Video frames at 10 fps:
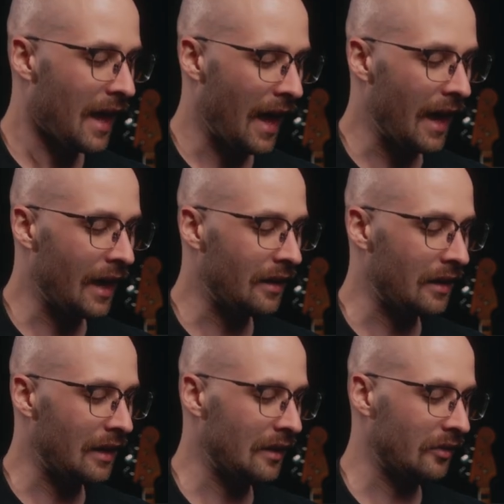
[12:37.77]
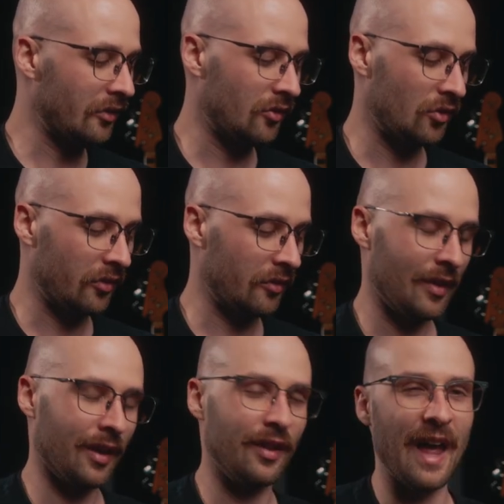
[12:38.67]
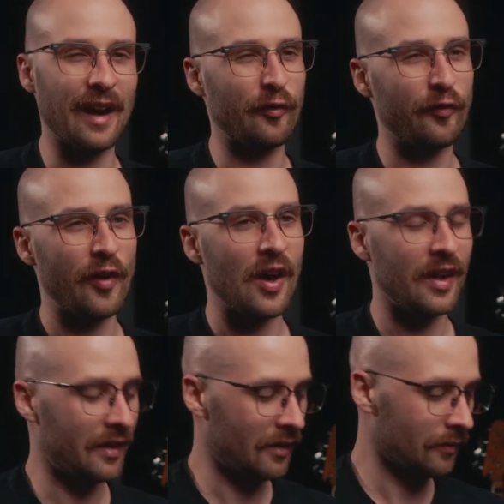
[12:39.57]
and it's just a lot of fun.